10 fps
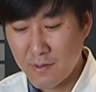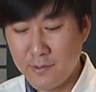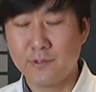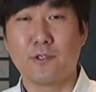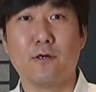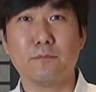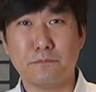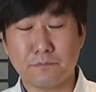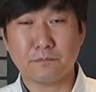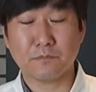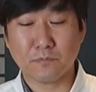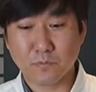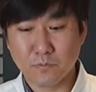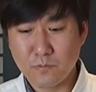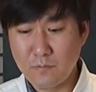So,
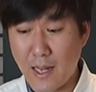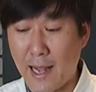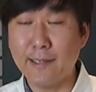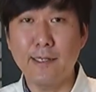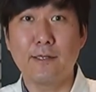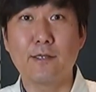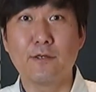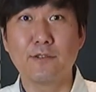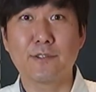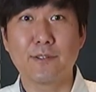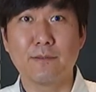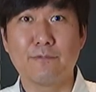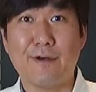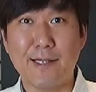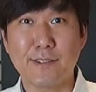and it cooks
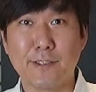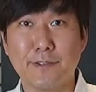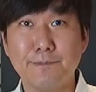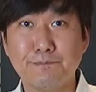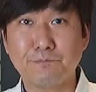faster,